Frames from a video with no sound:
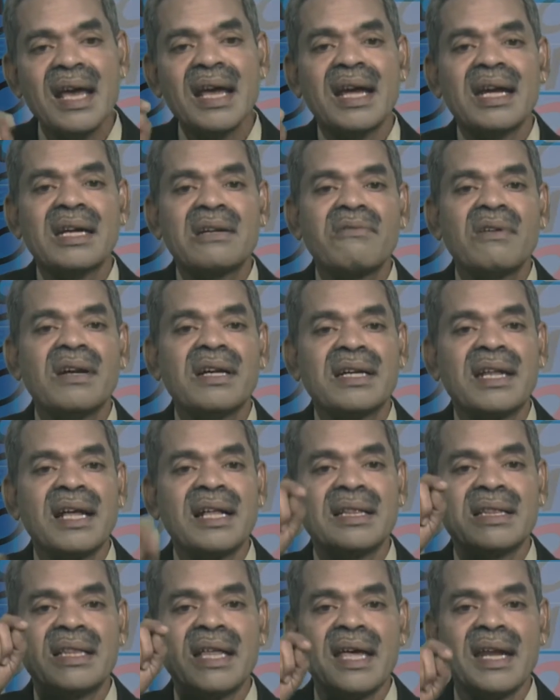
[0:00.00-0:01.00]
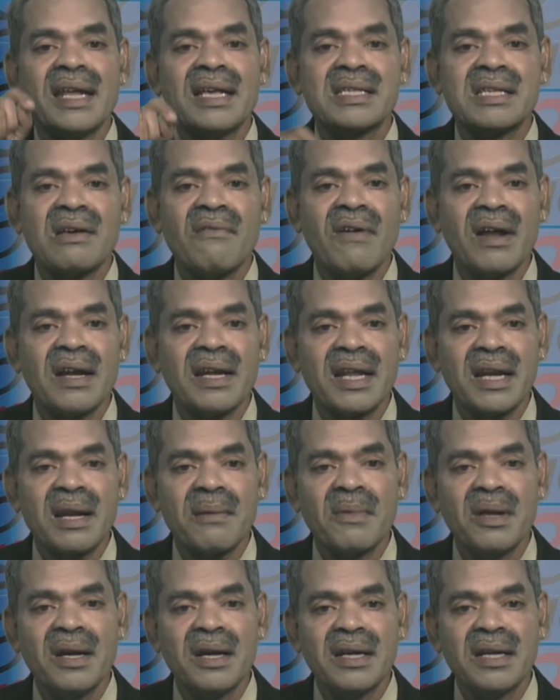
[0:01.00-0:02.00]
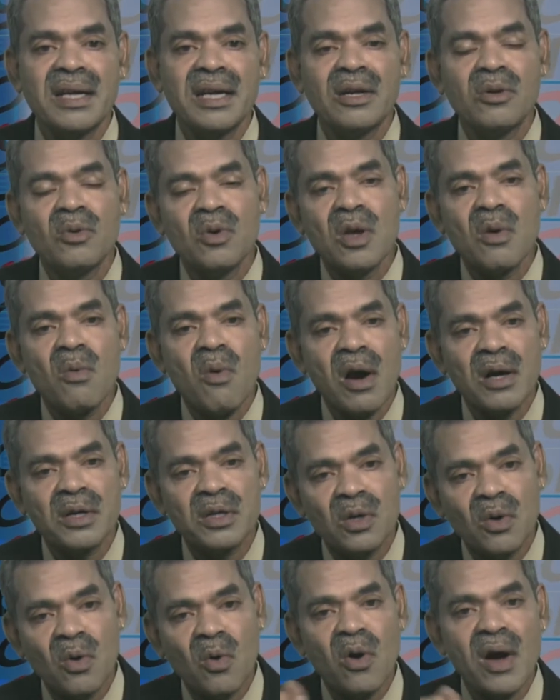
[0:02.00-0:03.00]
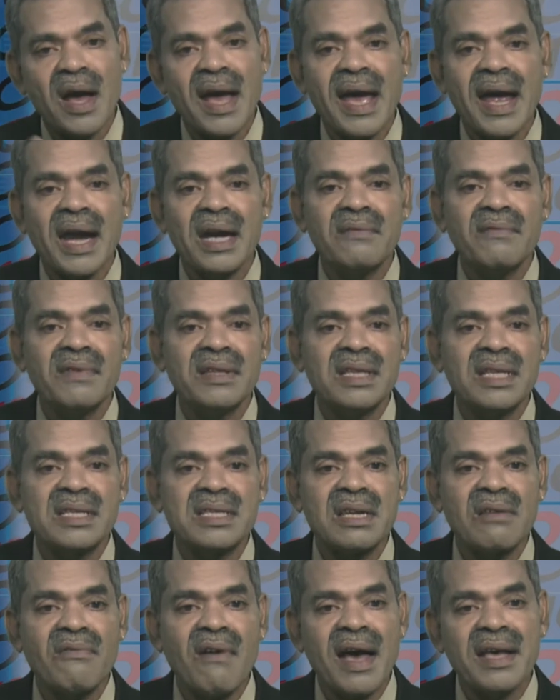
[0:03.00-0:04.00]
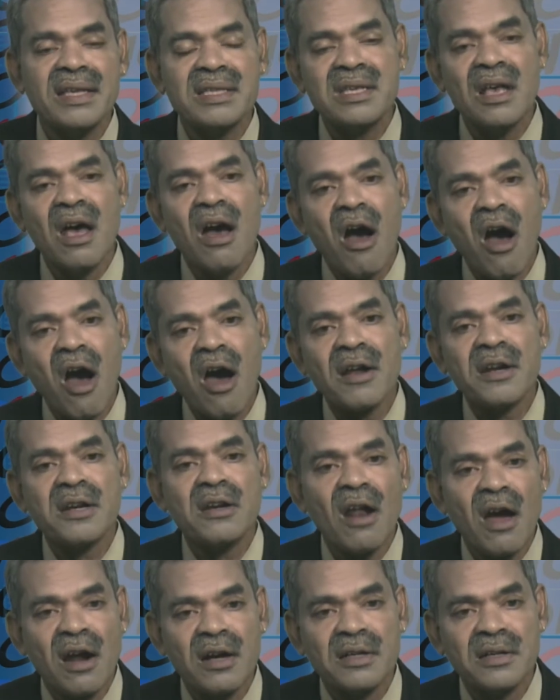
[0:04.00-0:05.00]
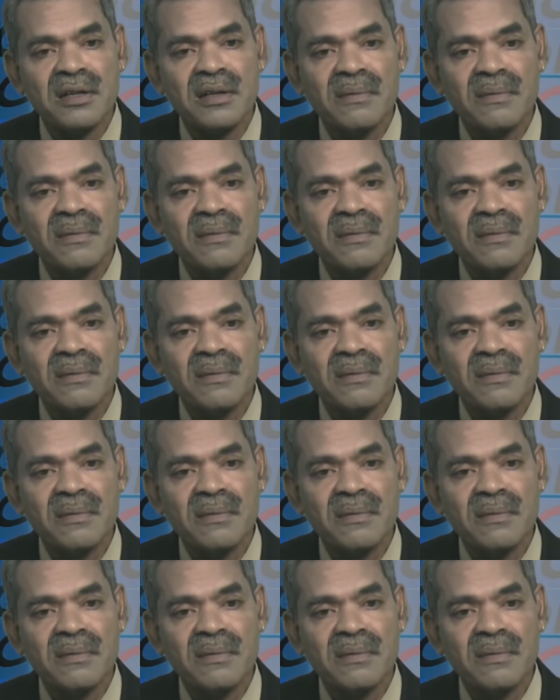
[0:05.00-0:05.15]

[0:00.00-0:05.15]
it will tell there is a vulnerability, do you want to go ahead with this device or not.